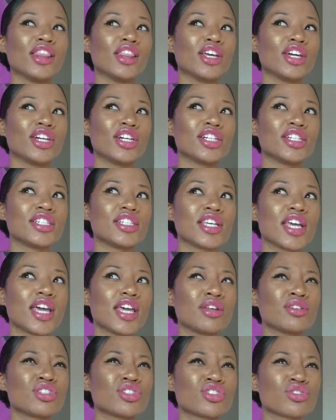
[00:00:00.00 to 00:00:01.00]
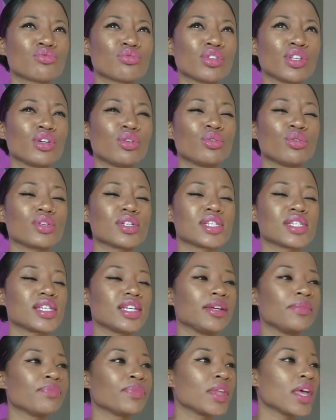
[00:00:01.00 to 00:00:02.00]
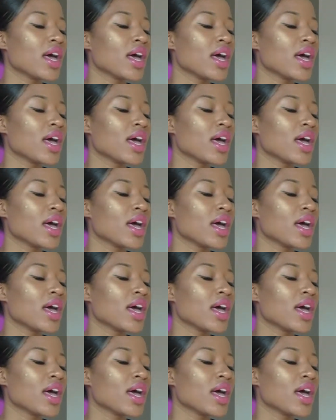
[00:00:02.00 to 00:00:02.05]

learned, and it's just really cool to see.